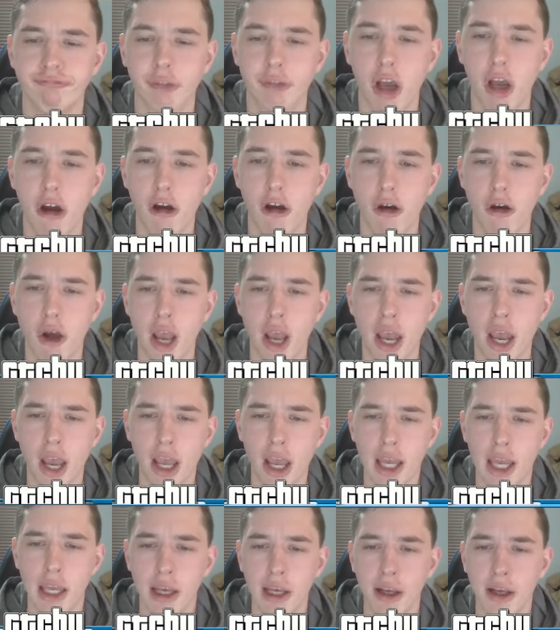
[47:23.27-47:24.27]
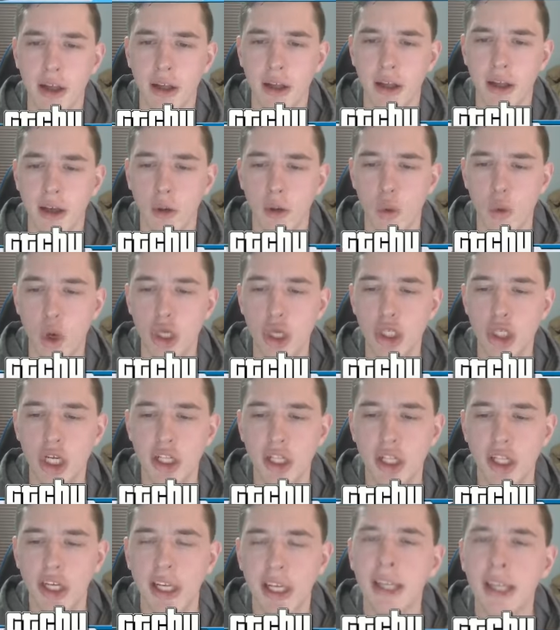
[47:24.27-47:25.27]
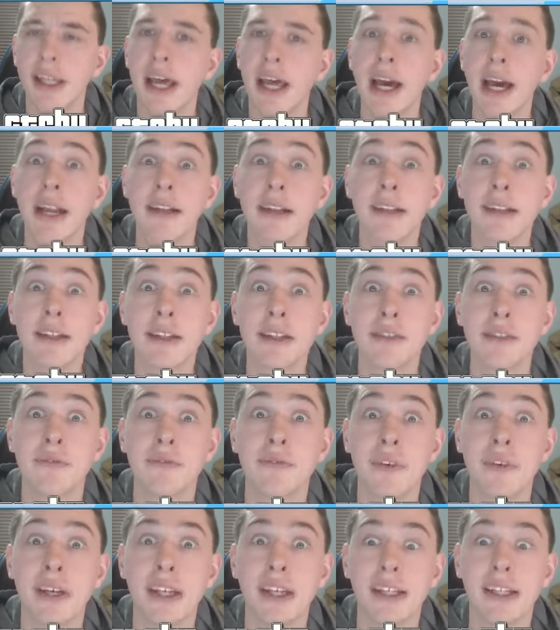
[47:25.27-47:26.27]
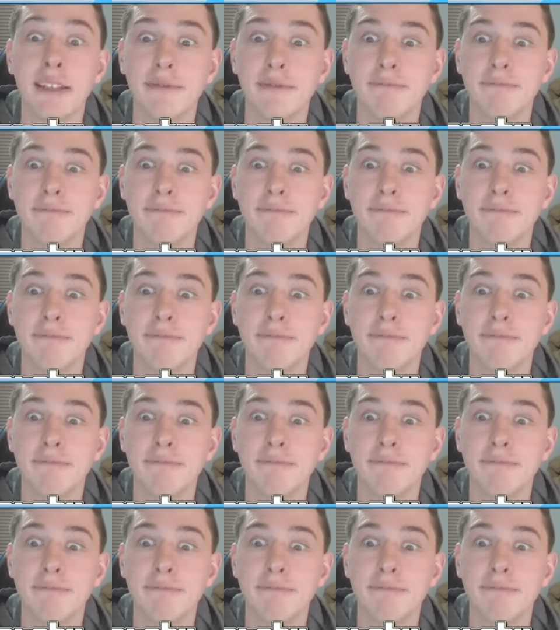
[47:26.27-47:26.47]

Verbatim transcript: Oh, hey. Would you look at that? It doesn't fit.